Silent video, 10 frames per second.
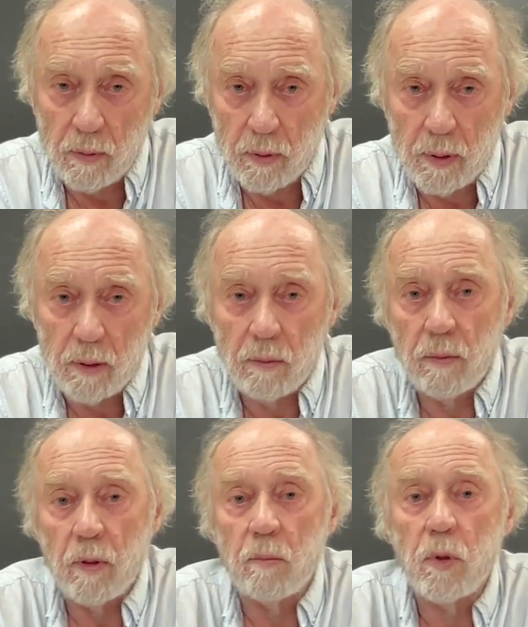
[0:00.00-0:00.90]

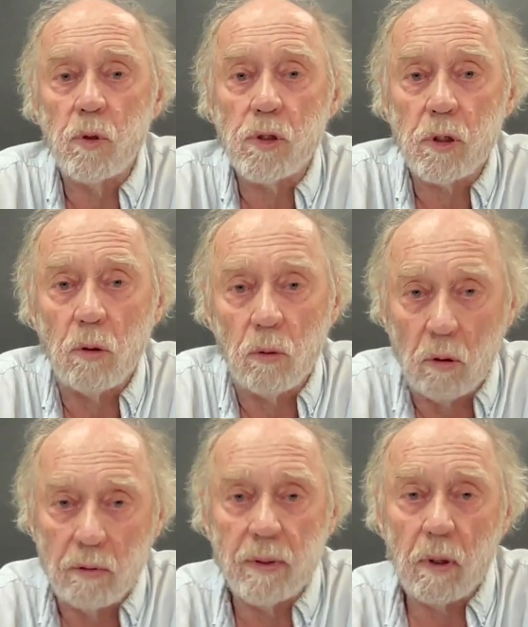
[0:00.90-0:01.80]
the musical,
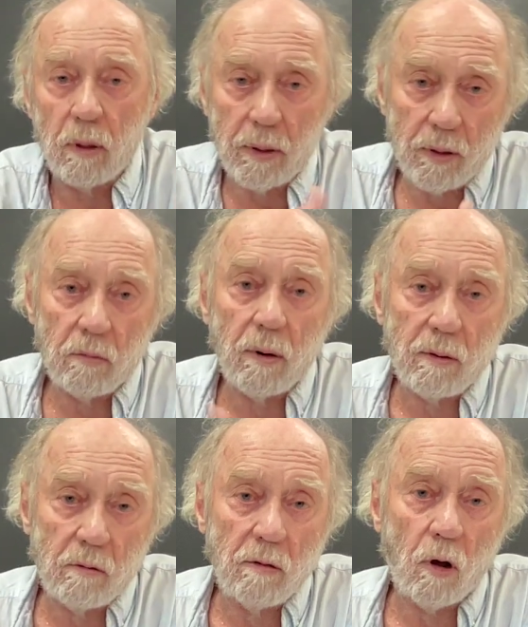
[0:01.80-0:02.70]
or in a
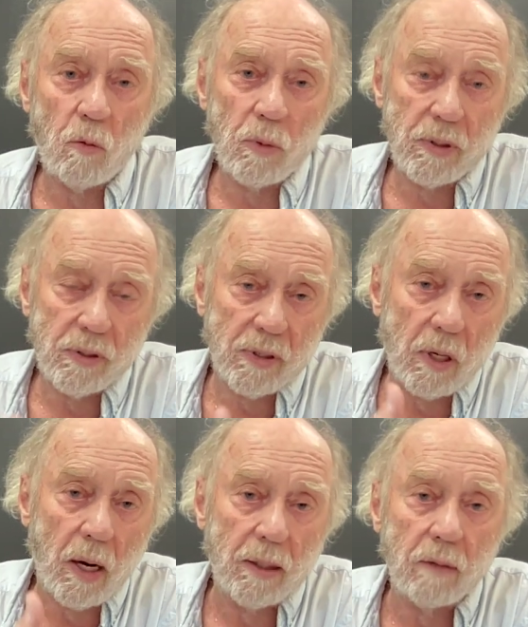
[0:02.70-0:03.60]
literary realm, which is a
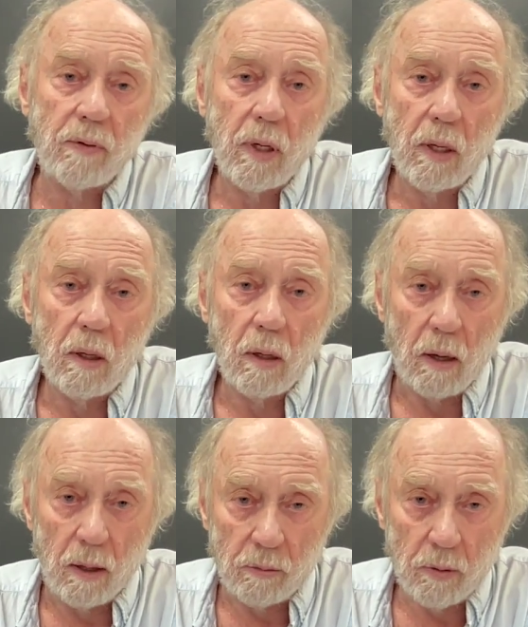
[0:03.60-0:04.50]
kind of
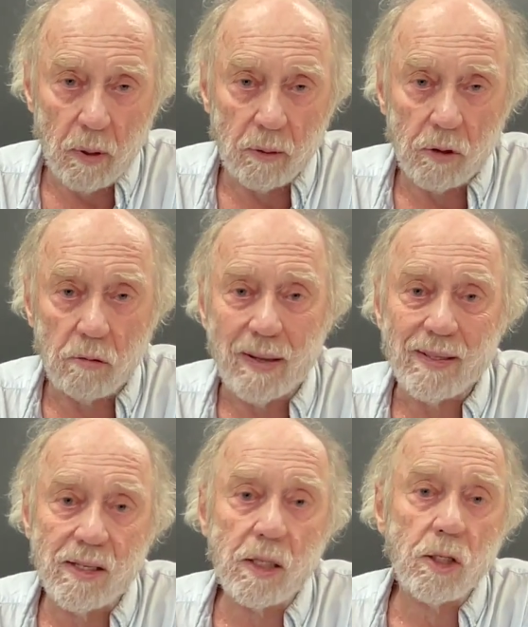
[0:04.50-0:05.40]
a
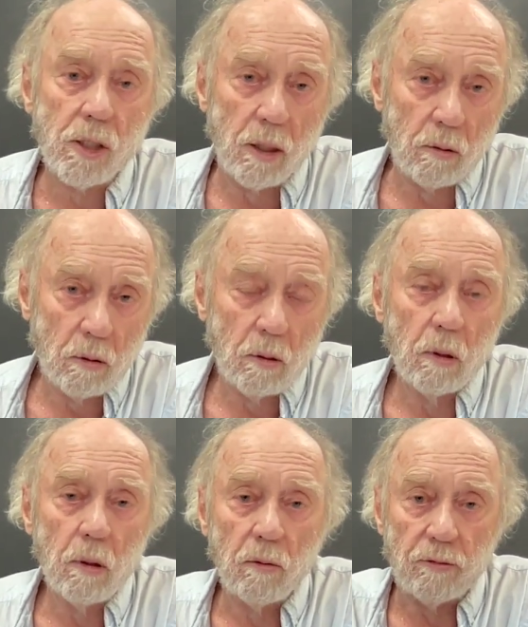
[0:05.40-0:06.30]
transition
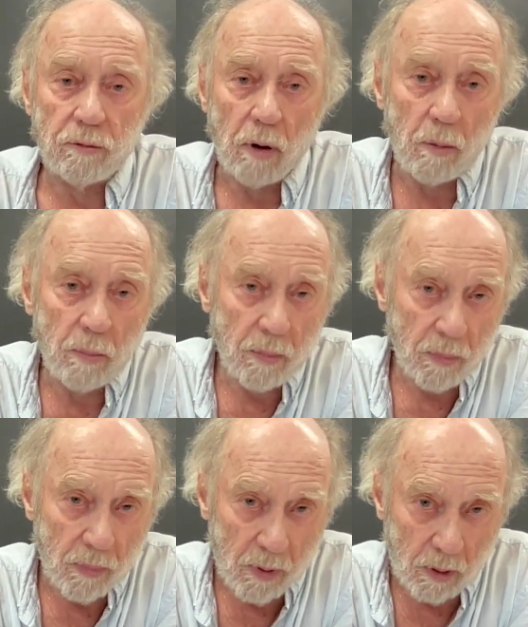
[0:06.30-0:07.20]
from
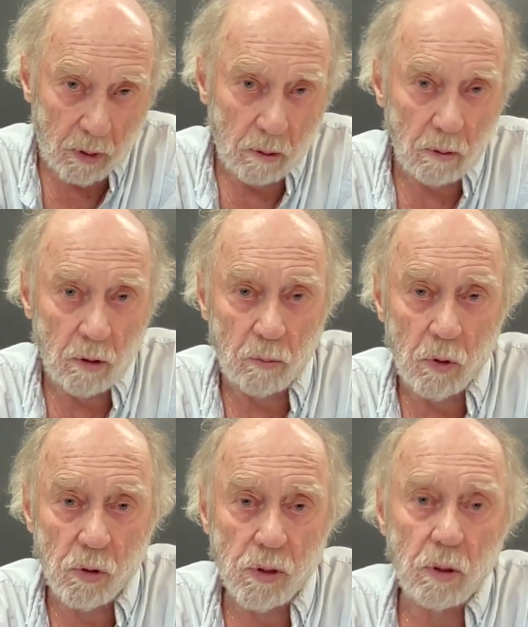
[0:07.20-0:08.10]
the
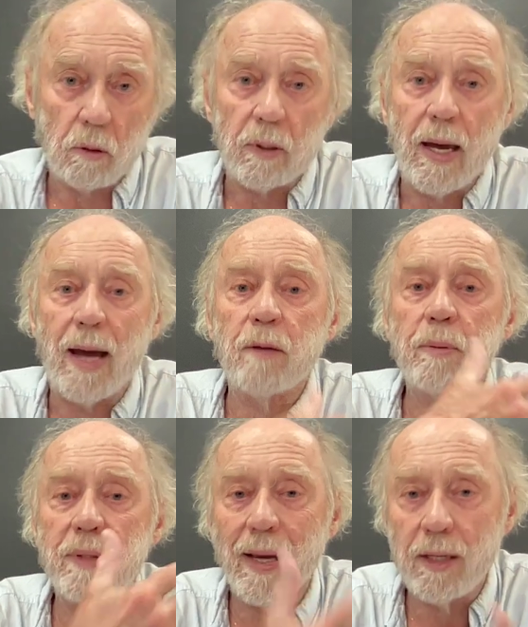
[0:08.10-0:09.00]
musical, an
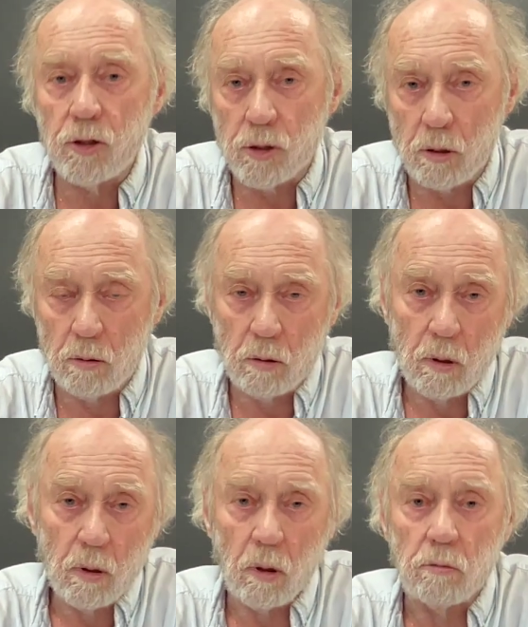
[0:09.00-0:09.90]
adaptation,
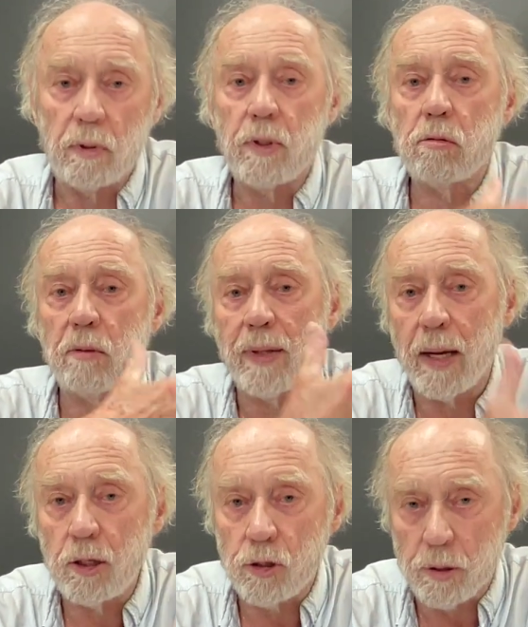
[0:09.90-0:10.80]
a
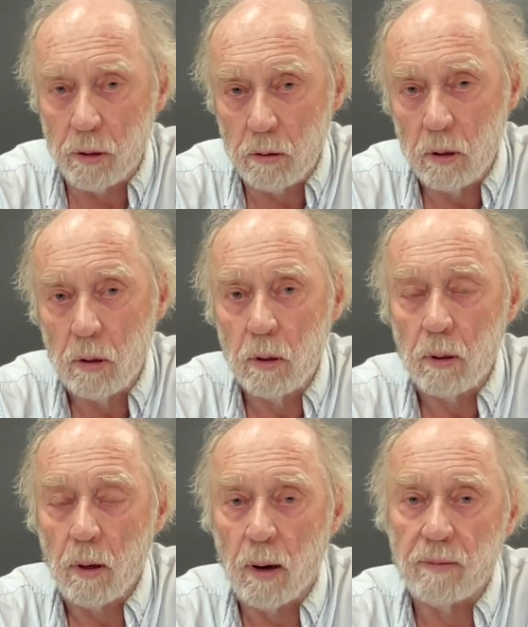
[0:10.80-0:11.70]
recreation
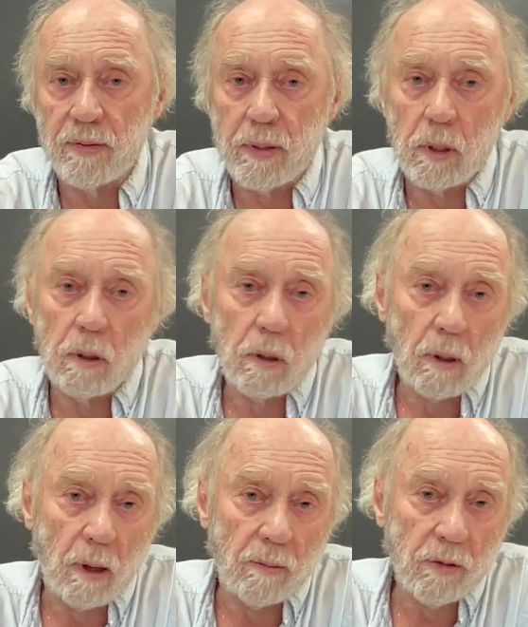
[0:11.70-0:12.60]
of the
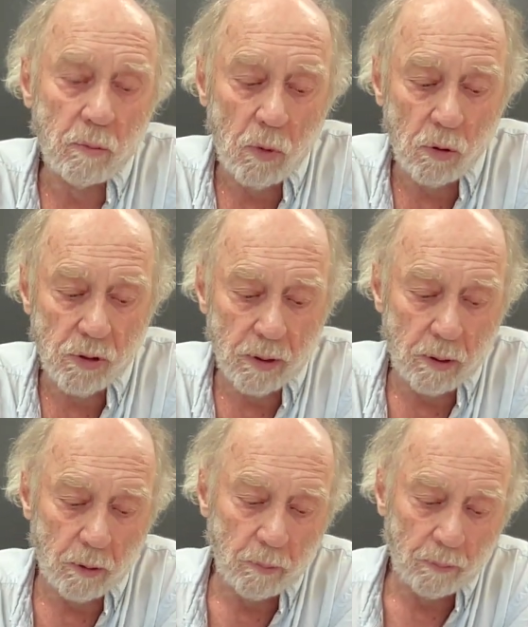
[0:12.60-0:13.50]

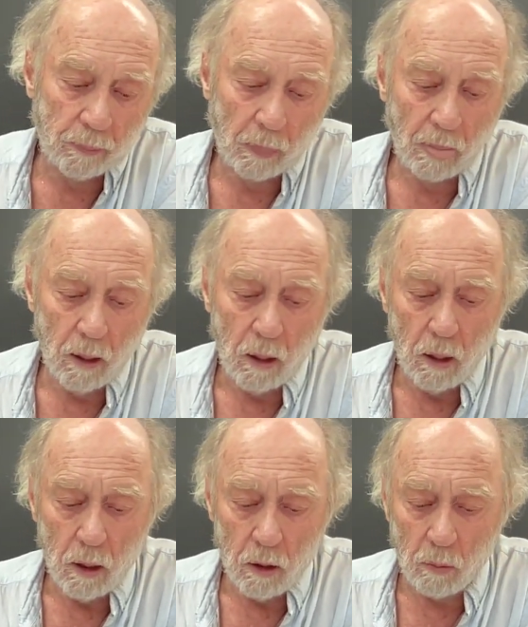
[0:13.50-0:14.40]
musical.
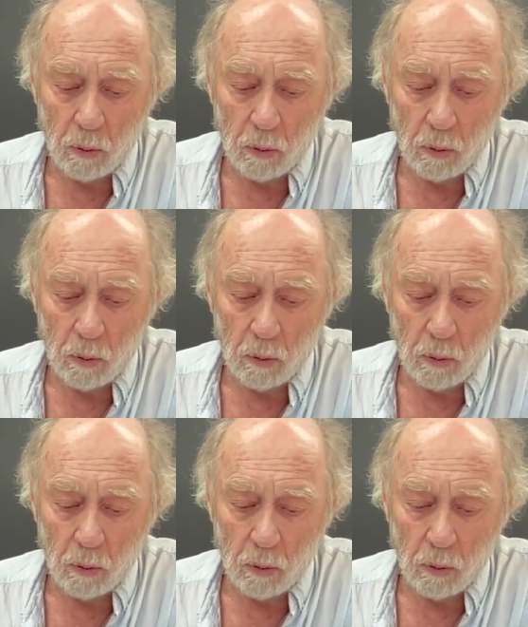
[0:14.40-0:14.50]
The